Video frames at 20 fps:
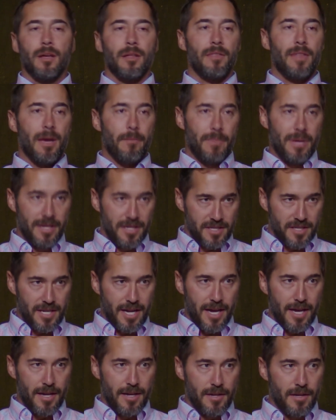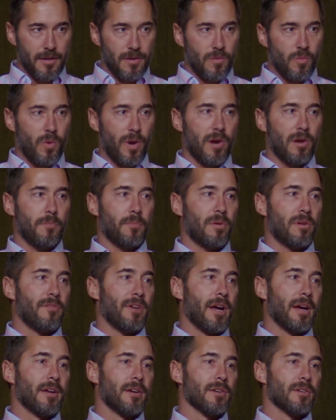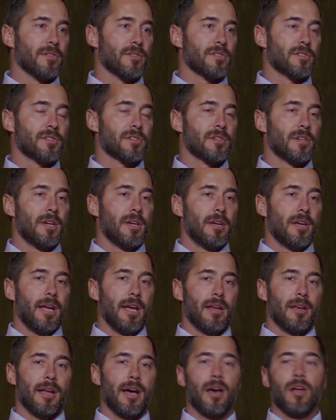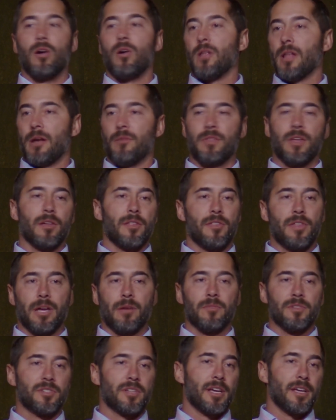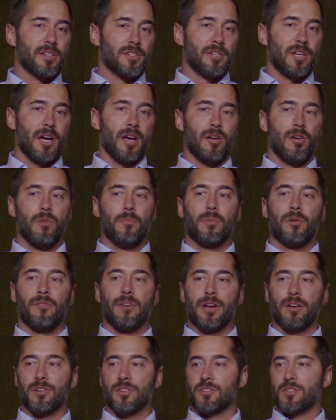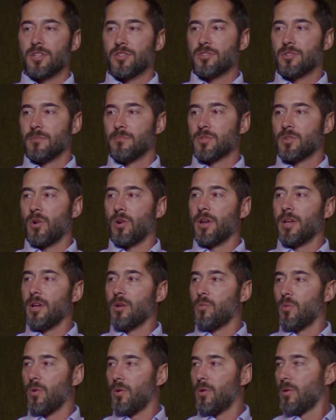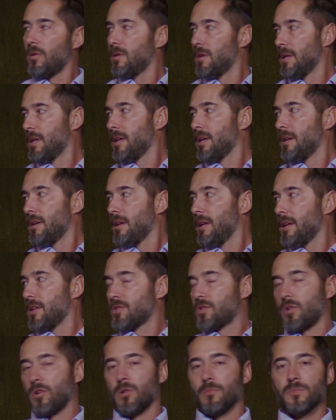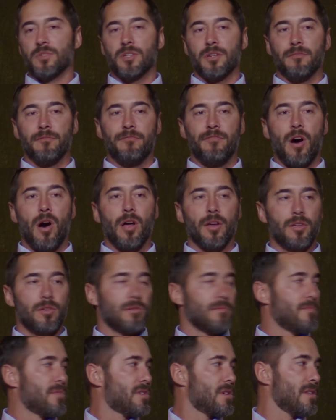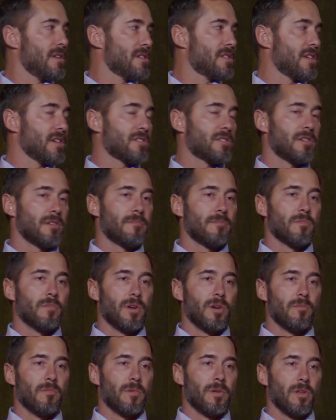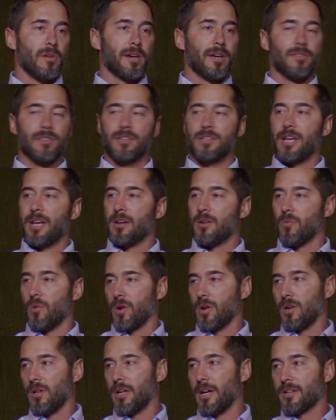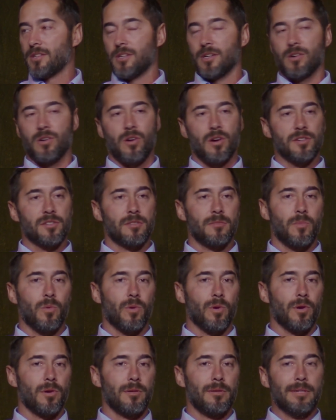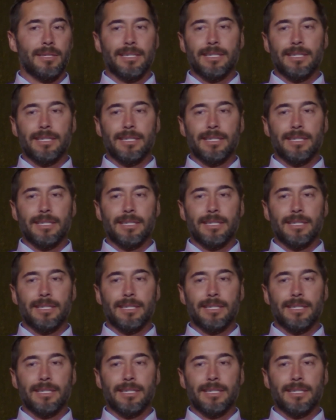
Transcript: That being said, where providers, and the other thing I would say is not all provider systems are equal in terms of volume to the system. We look at the data we're collecting across the board.